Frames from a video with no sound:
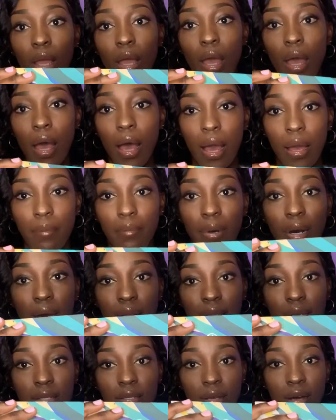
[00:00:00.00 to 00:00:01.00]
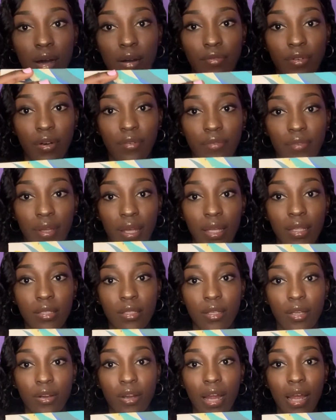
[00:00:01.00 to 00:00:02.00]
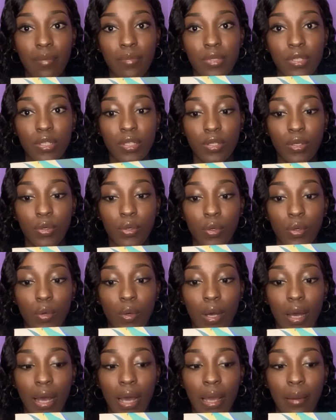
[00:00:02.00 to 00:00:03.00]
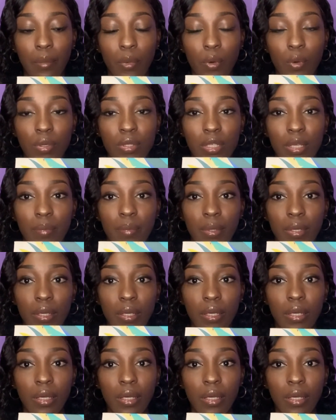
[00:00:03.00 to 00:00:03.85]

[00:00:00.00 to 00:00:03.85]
I bought this off of Instagram, so I'm going to be...